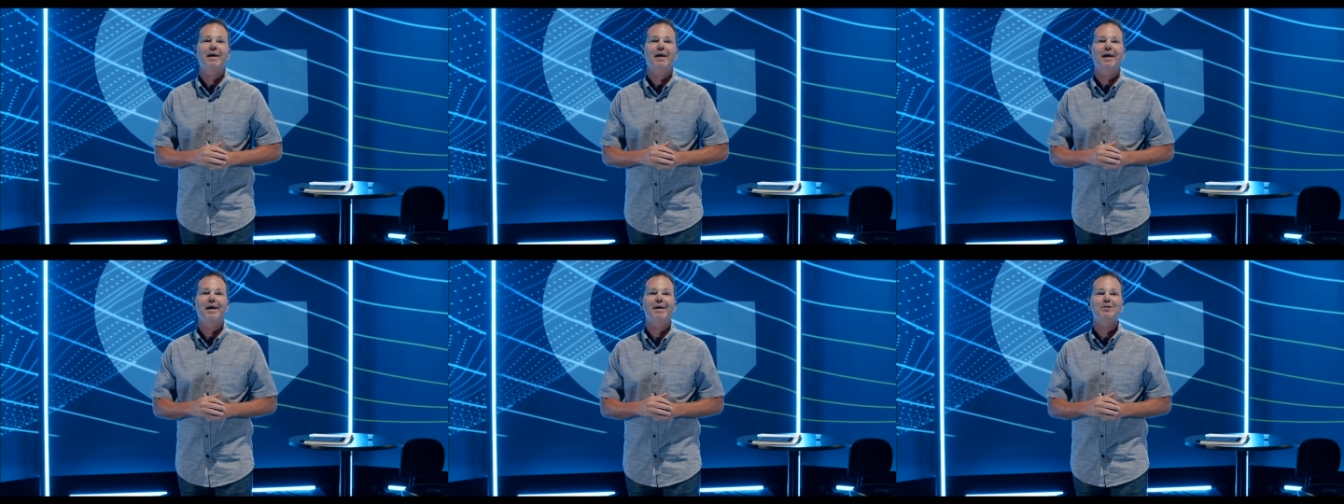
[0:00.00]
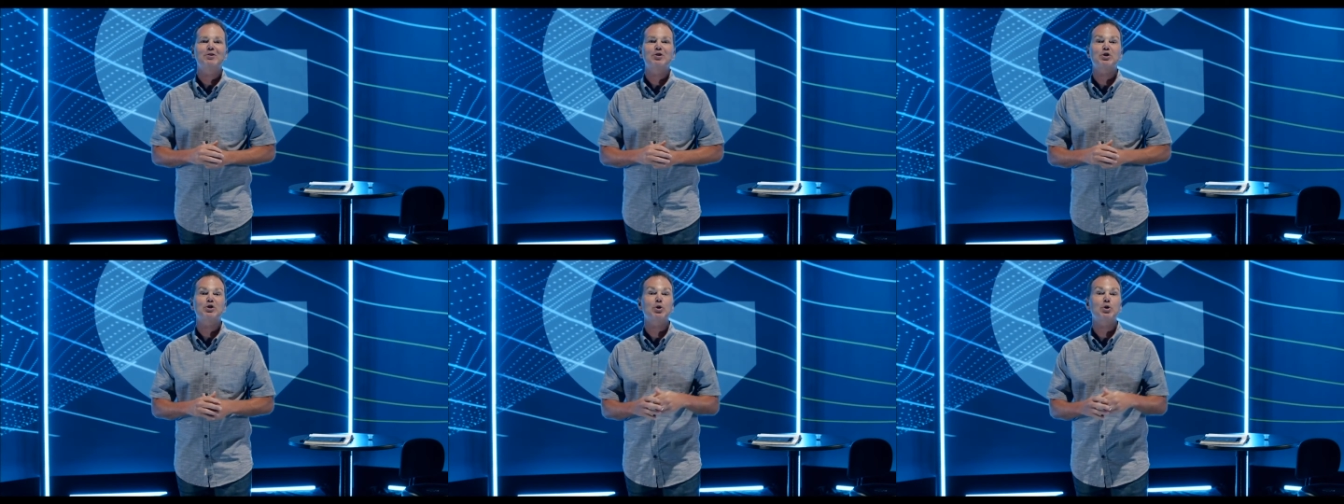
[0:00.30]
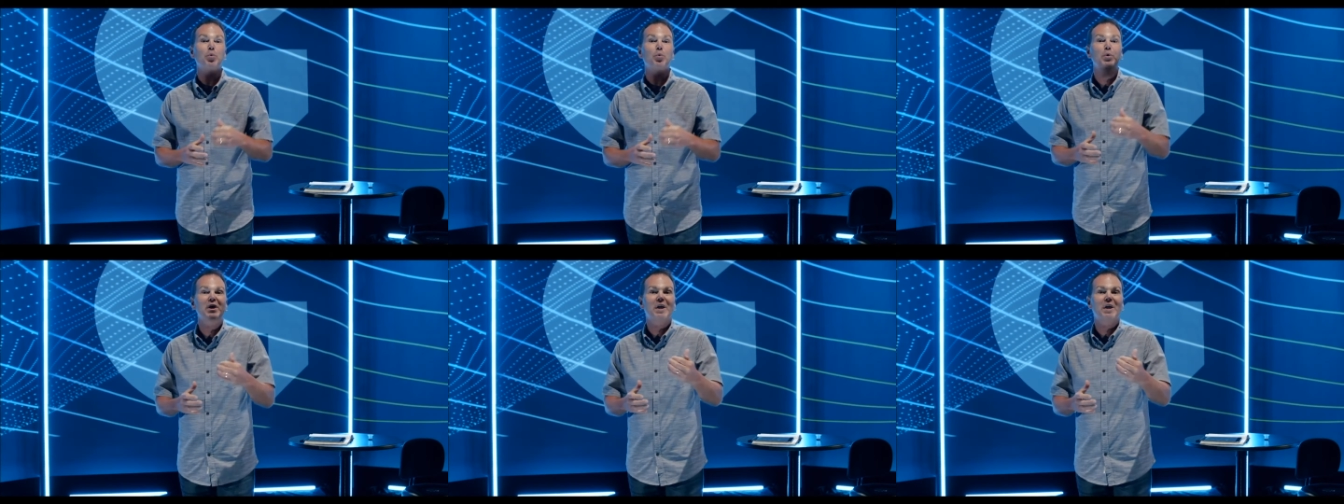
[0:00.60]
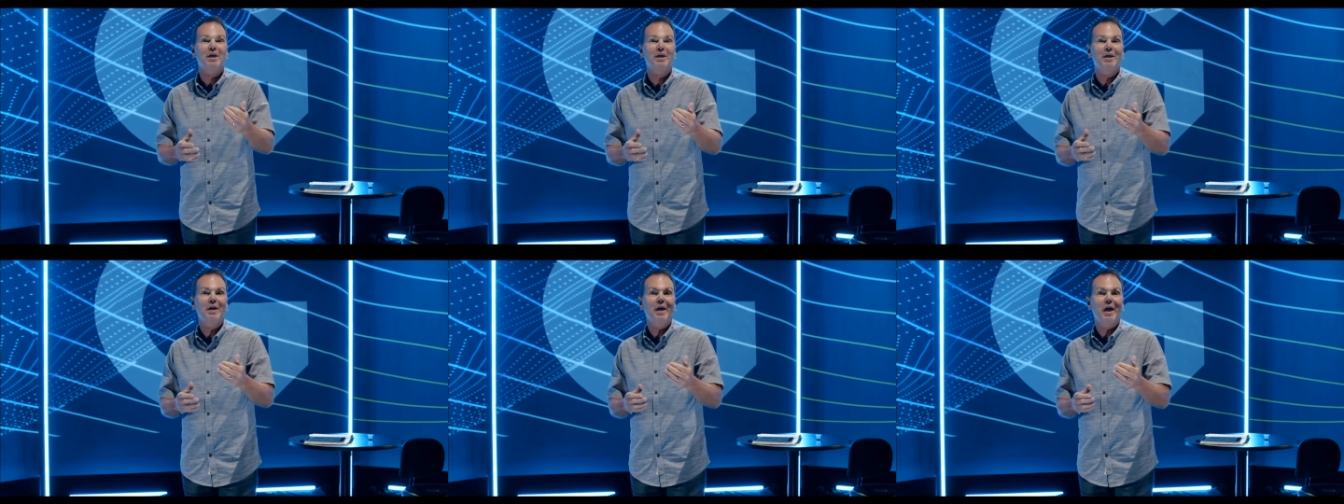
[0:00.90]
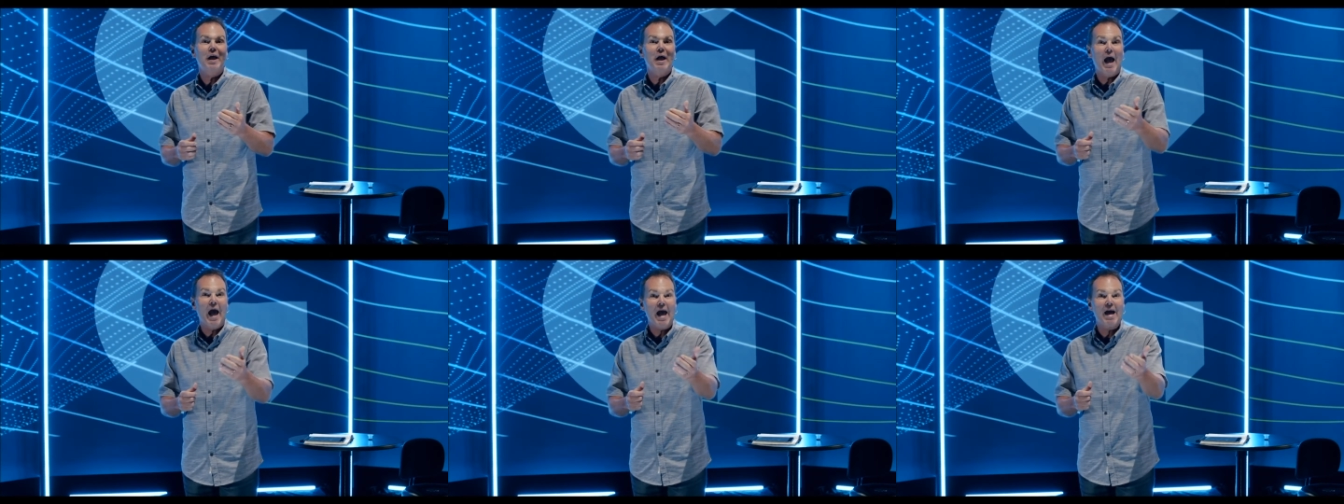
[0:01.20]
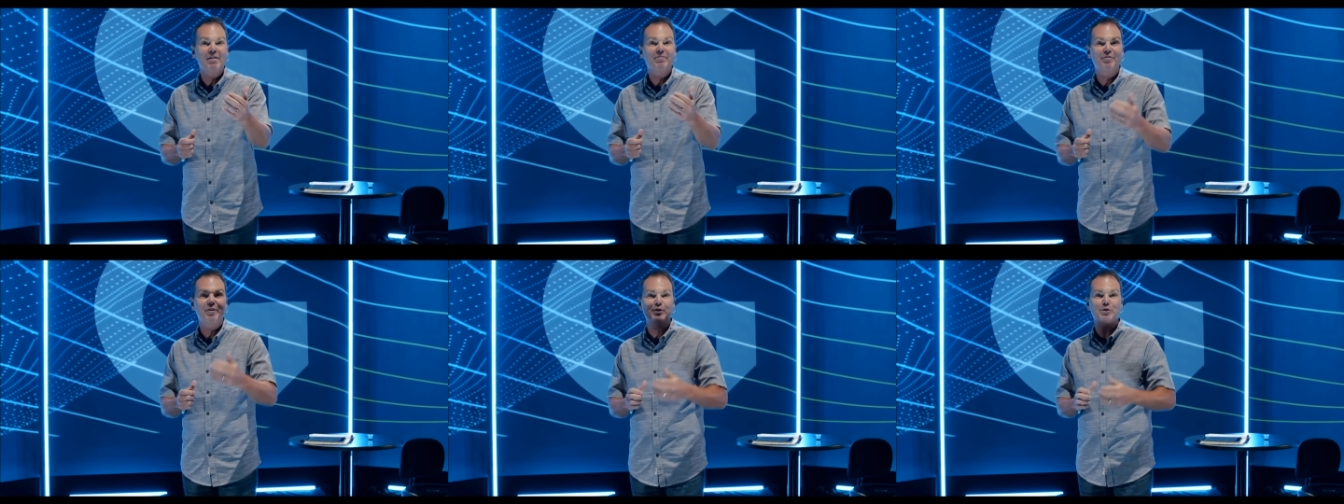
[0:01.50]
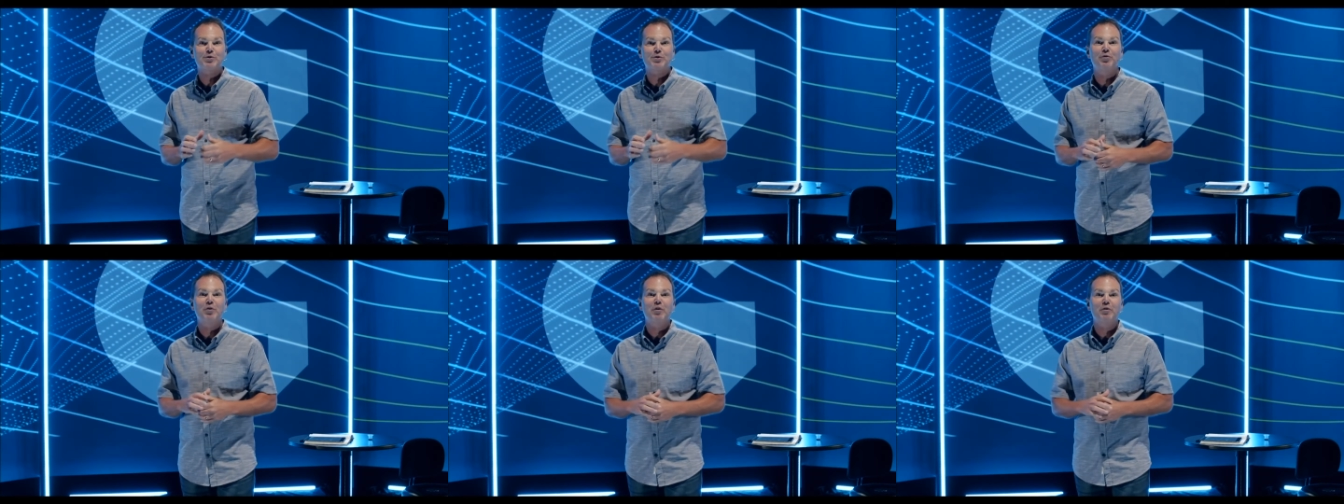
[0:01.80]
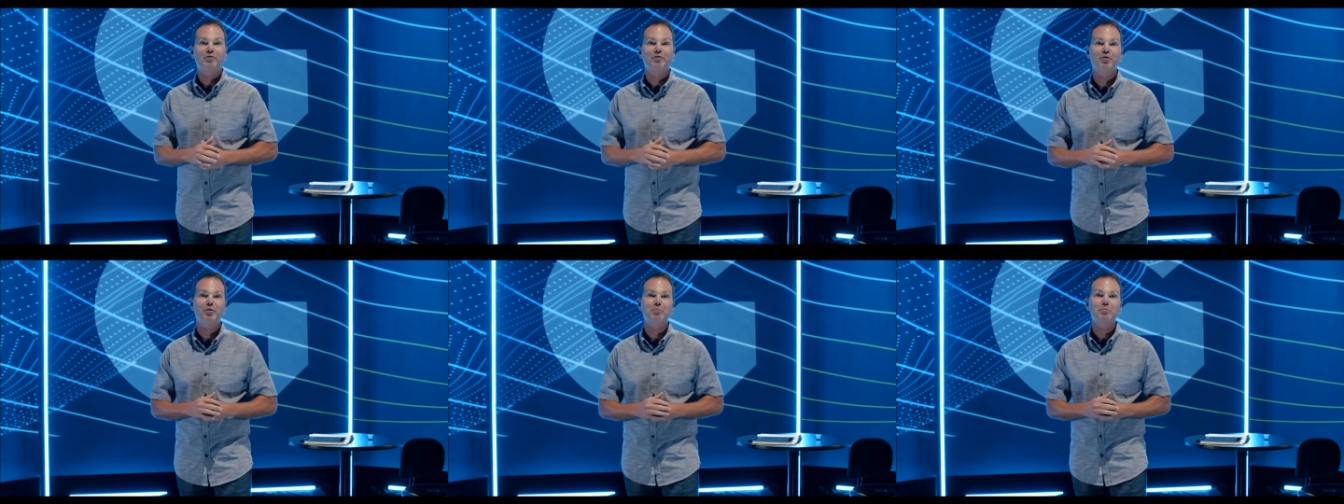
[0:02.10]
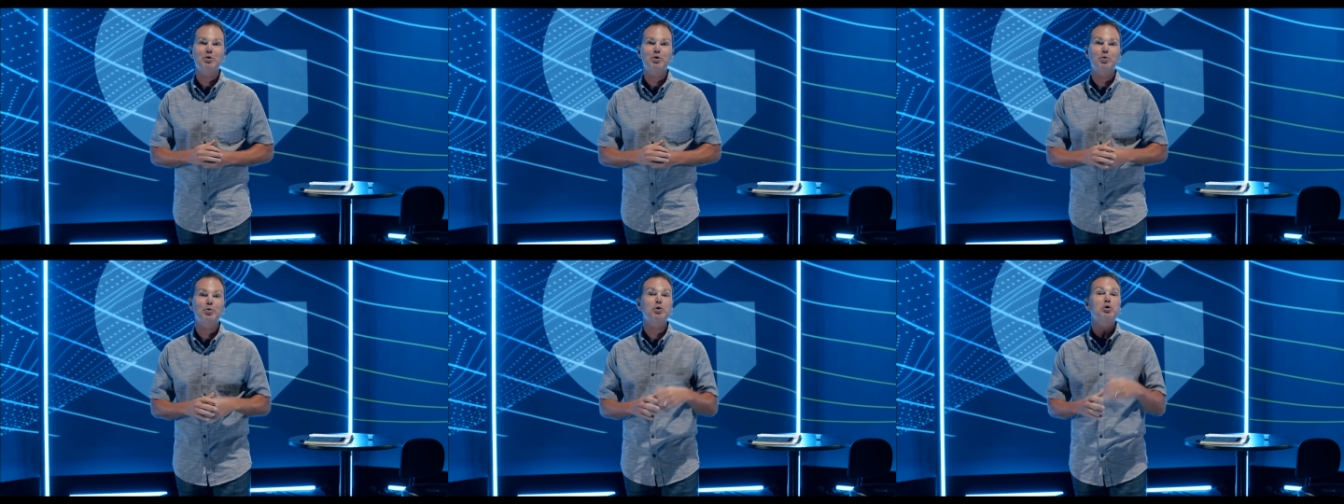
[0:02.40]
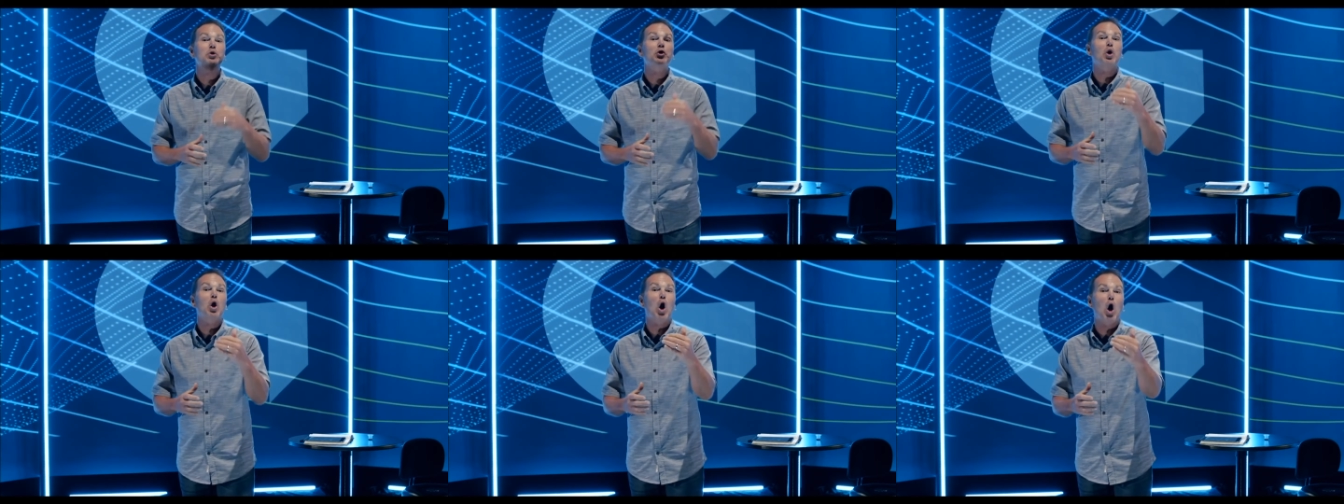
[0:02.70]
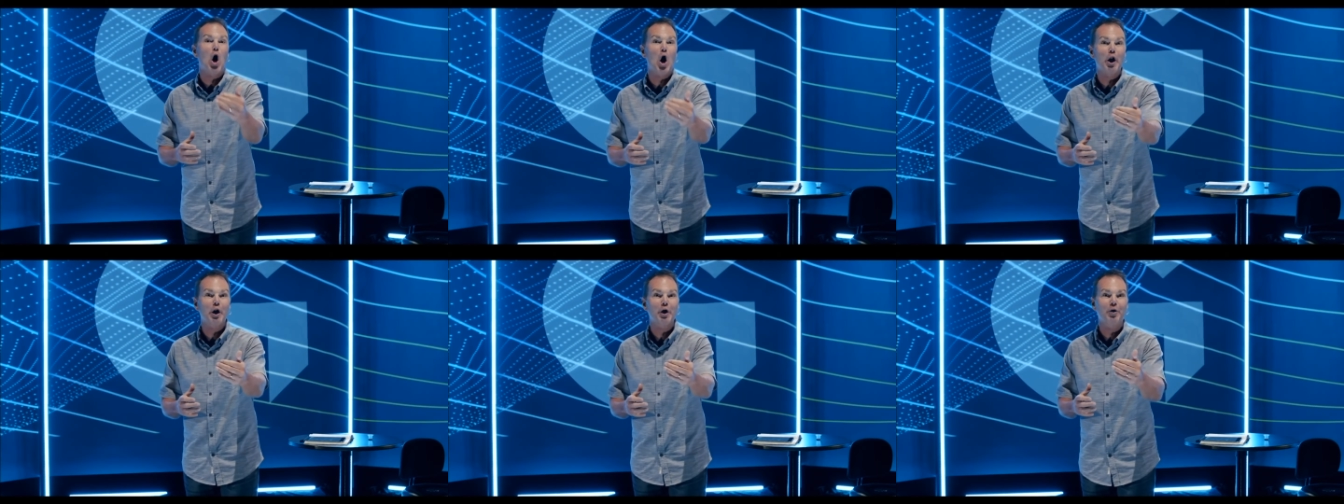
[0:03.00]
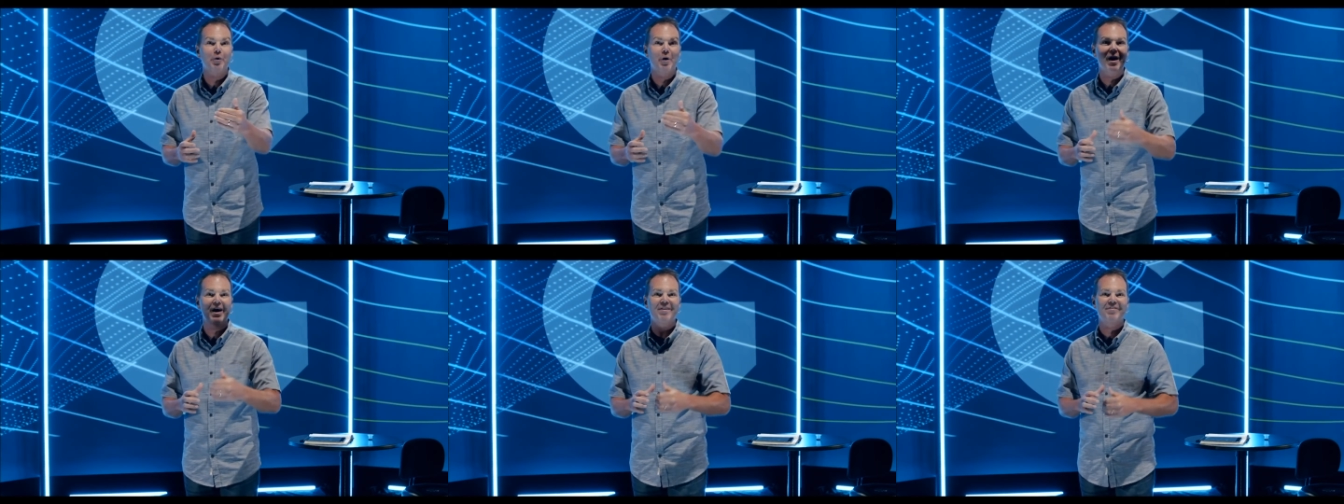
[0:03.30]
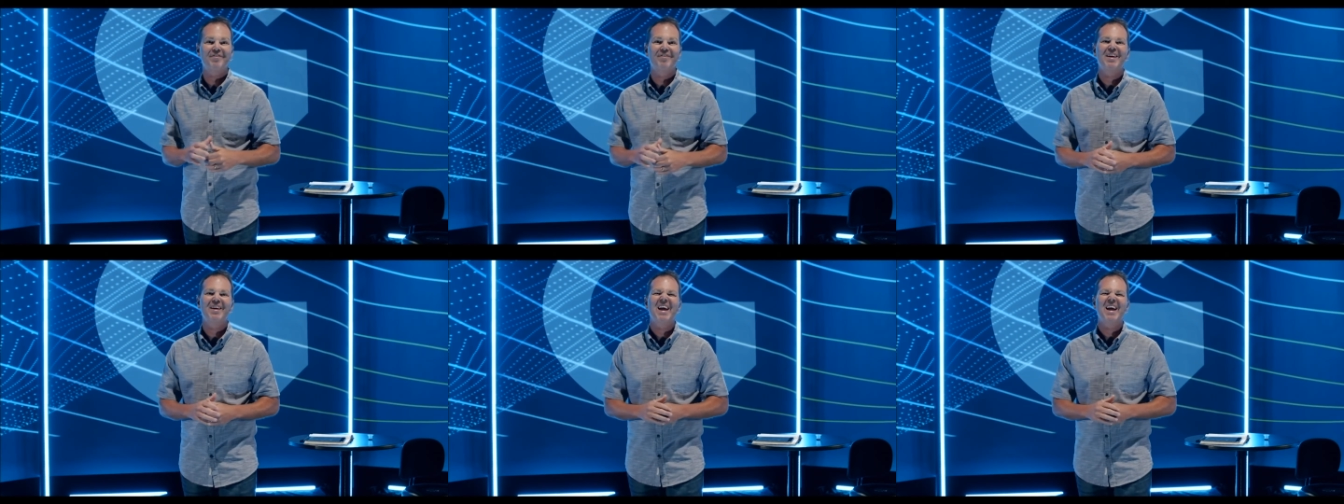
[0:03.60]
just so we can have this from you, your autograph?"